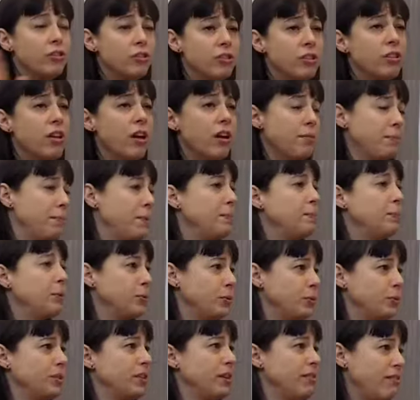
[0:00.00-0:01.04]
There's a lot of people
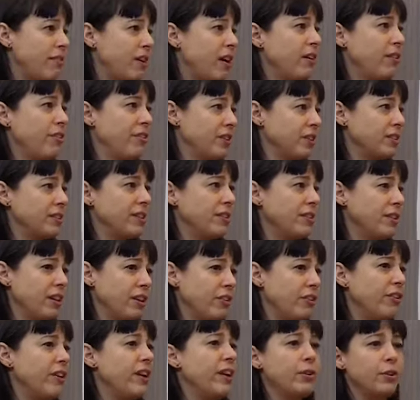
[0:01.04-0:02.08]
who say vile things on the
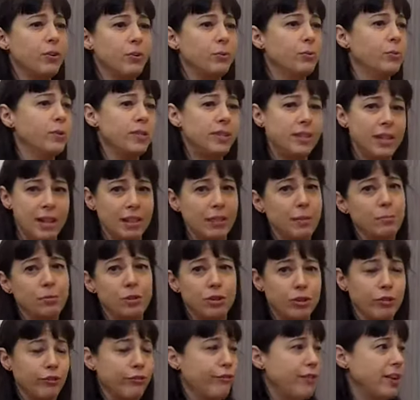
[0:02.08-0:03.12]
internet who would say them
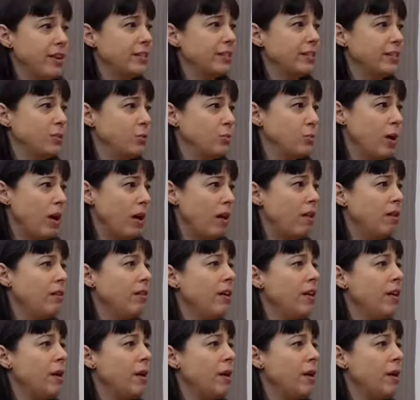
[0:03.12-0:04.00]
to your face as well.